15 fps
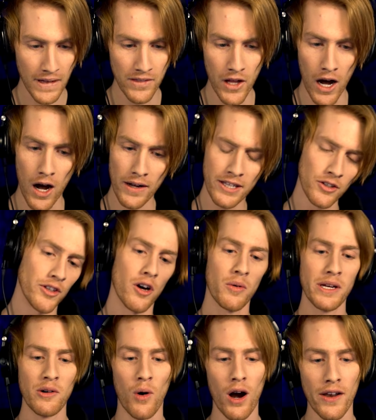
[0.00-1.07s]
No, he'll know where
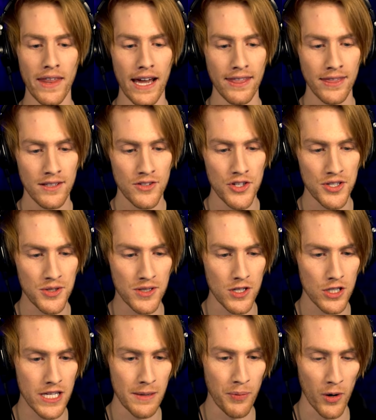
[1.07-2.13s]
you are then. Just
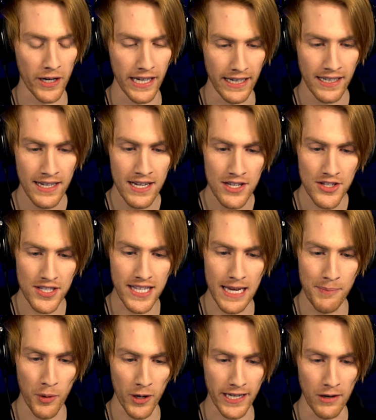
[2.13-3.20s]
just keep working. Just
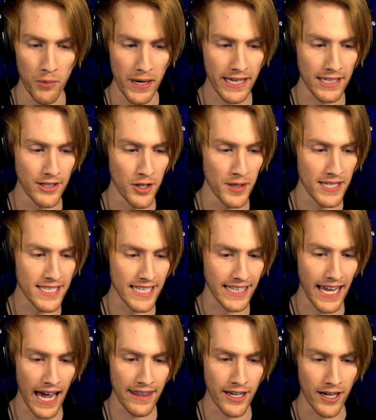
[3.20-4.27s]
keep working. We can do this
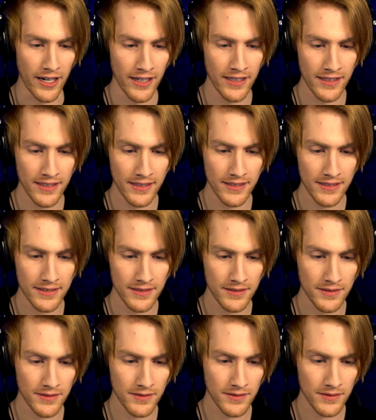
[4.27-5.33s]
together. I just now
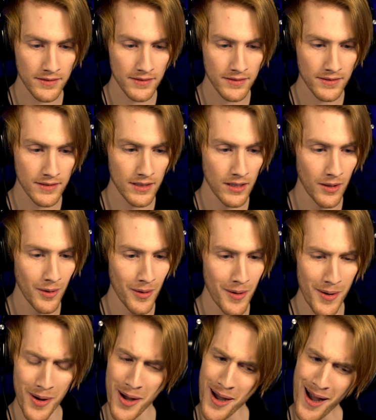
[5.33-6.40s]
started on it.
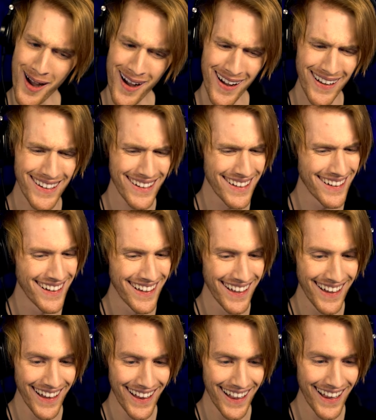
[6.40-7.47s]
Uh, it's like
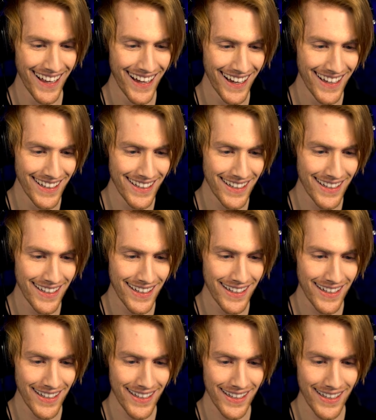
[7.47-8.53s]
10% done.
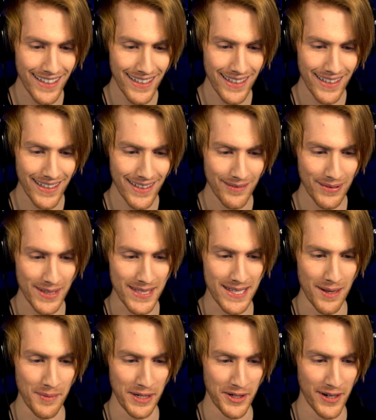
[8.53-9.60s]
Please
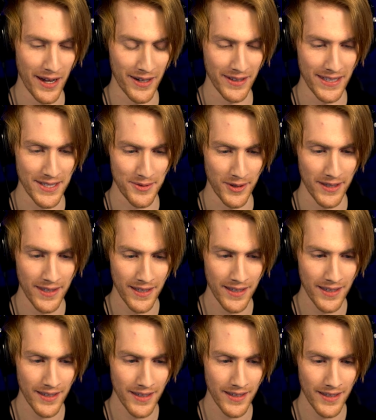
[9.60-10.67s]
tell me you're not on this one.
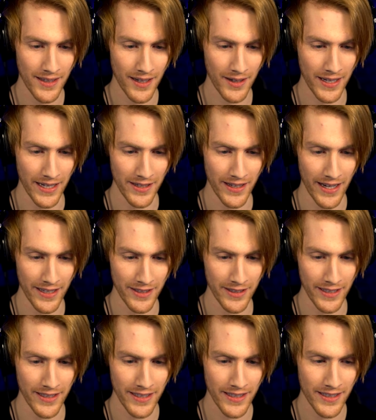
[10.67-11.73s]
Nope. Okay, you're not. You're
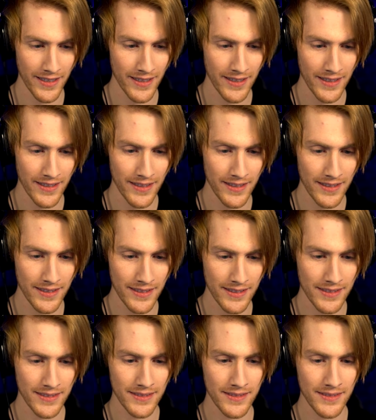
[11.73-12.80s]
good. I'm pretty. I'm in
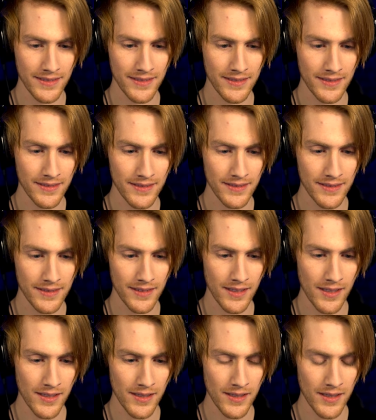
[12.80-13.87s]
like a cornfield right
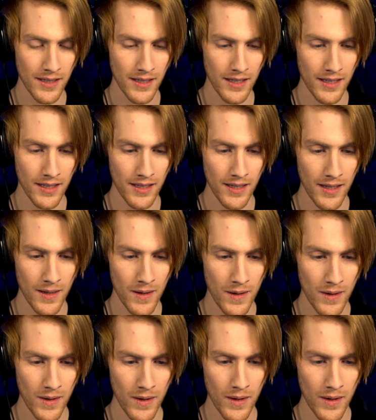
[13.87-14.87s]
now. I'm pretty out of the way.